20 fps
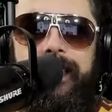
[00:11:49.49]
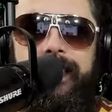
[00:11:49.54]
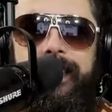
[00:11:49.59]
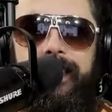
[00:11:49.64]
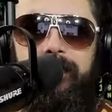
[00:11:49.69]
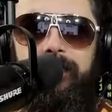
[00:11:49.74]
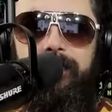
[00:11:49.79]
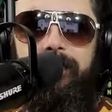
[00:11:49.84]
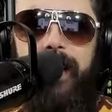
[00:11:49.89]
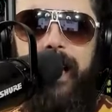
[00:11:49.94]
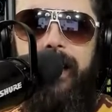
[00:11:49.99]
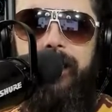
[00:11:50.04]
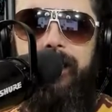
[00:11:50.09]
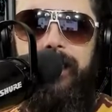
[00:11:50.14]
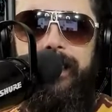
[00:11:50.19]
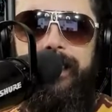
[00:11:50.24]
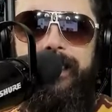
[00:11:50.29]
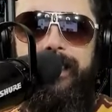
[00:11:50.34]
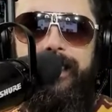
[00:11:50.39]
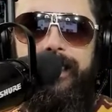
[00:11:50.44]
is a
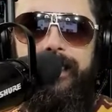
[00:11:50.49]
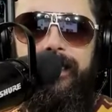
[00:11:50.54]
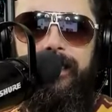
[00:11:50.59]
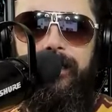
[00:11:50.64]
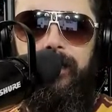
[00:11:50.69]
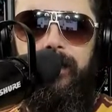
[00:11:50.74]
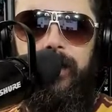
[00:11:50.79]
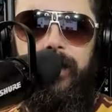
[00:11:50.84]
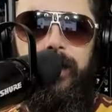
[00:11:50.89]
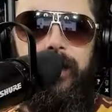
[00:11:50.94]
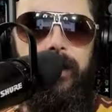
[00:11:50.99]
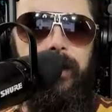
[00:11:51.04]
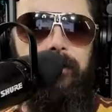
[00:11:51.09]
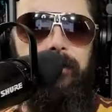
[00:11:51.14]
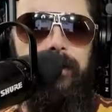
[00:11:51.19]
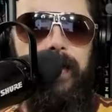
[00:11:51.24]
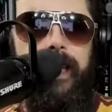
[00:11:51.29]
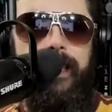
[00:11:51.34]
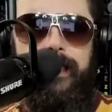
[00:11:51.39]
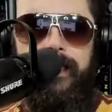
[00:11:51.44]
virus or a germ.
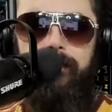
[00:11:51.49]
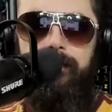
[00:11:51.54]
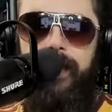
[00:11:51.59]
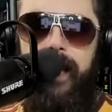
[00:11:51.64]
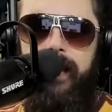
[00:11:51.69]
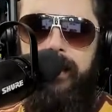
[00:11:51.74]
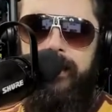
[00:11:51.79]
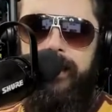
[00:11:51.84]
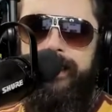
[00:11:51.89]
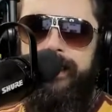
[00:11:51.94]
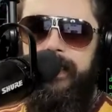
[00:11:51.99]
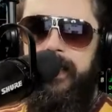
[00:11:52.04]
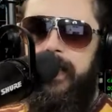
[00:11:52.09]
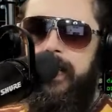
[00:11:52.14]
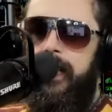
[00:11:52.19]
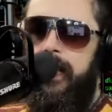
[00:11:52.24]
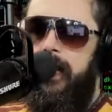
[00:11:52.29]
Yeah, it's a virus.